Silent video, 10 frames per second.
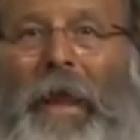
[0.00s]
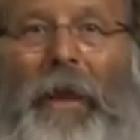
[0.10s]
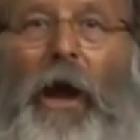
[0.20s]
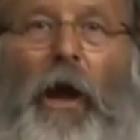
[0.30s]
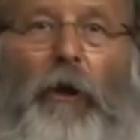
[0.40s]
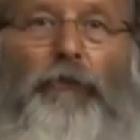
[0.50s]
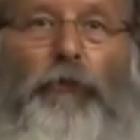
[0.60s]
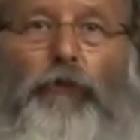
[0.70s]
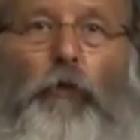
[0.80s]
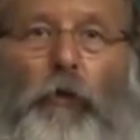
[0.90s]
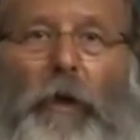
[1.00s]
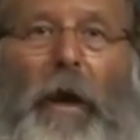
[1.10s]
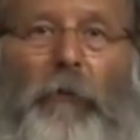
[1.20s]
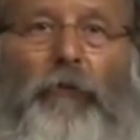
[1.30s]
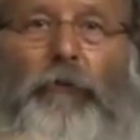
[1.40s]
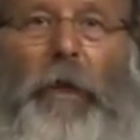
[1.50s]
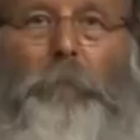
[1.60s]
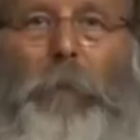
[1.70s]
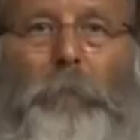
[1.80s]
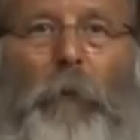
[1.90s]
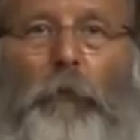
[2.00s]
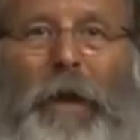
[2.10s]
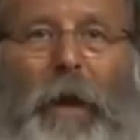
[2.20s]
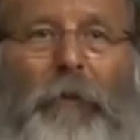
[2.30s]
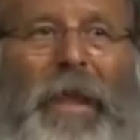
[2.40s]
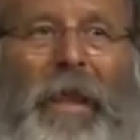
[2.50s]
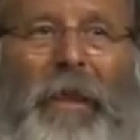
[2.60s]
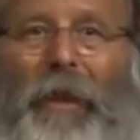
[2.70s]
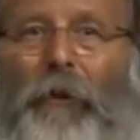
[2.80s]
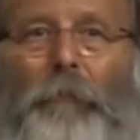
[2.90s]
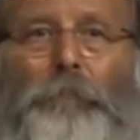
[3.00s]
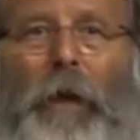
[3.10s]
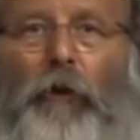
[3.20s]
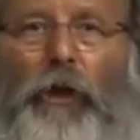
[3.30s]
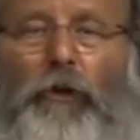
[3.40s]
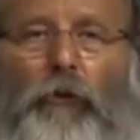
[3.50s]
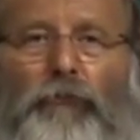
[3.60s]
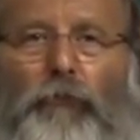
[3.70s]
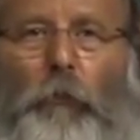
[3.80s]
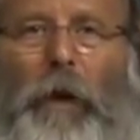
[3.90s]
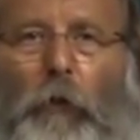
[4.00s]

and hires a tour guide to take people around, barely knows his way